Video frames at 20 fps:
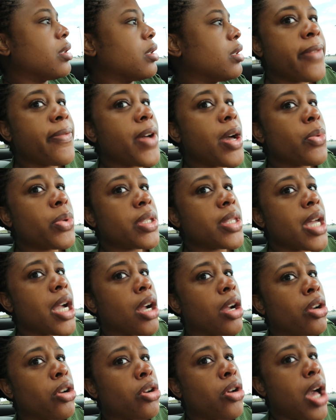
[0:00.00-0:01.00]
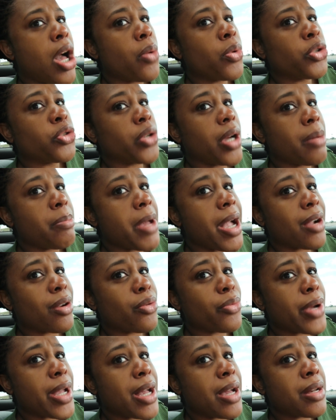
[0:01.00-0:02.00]
If I was that girl, I would drive back
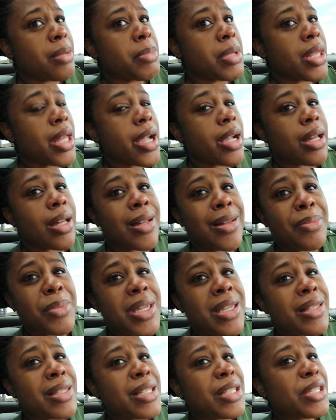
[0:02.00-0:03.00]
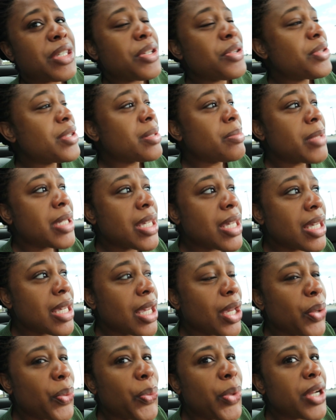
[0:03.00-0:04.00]
around and be like, excuse
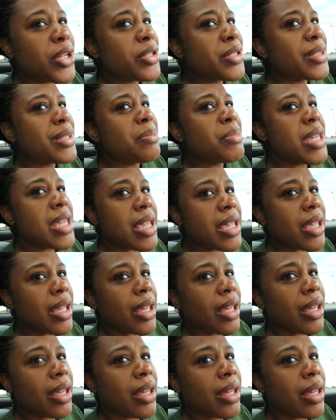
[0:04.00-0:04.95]
me, where's the meat?